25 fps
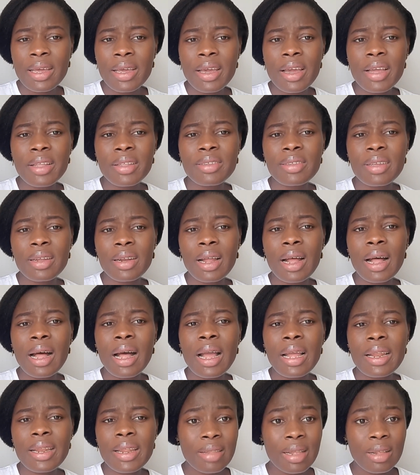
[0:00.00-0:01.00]
It is an
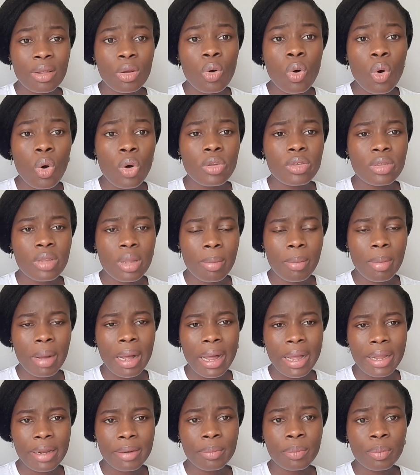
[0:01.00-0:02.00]
idea that holds the
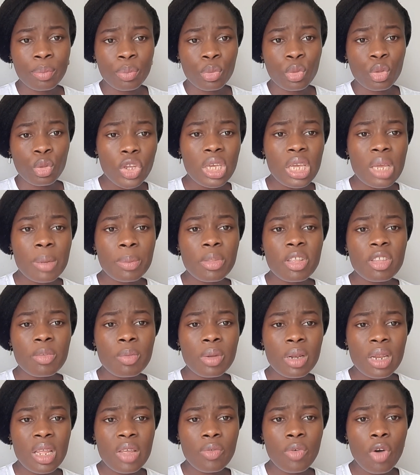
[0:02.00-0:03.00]
mind You keep this
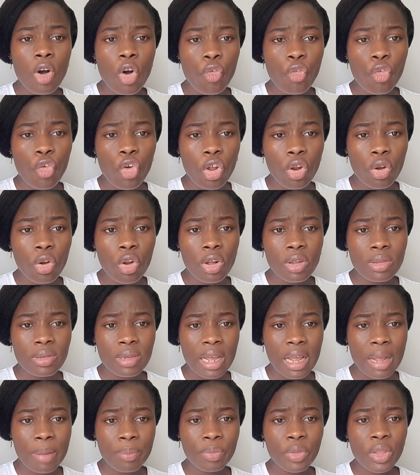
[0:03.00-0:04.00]
belief on for a long
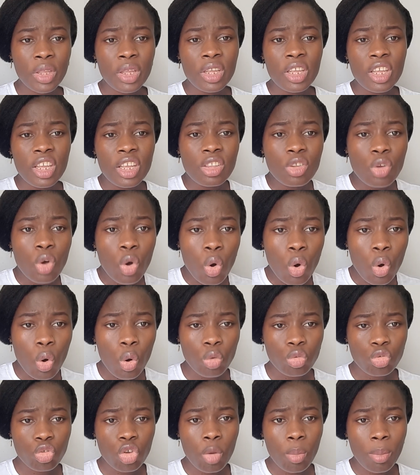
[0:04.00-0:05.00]
time, it
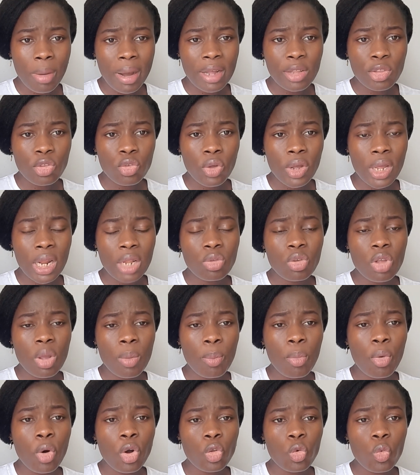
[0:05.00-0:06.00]
holds your mind together to a
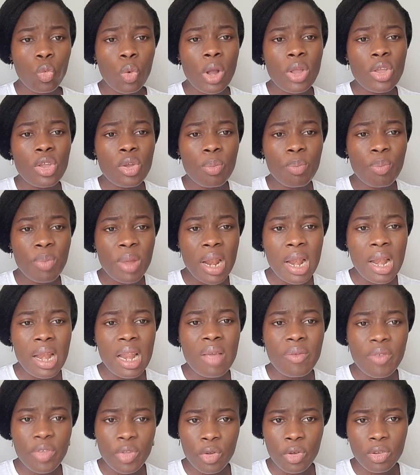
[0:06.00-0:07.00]
point where you
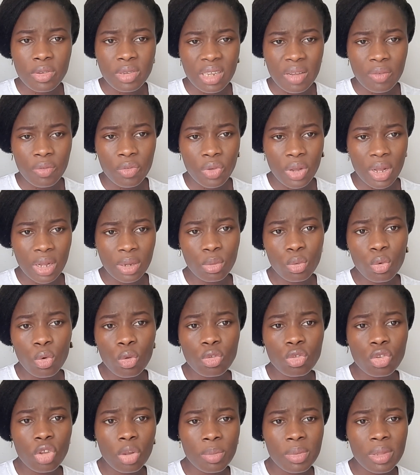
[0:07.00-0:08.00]
believe in yourself, you can do
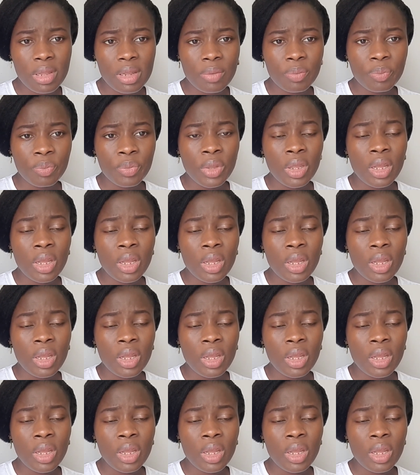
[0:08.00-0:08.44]
something,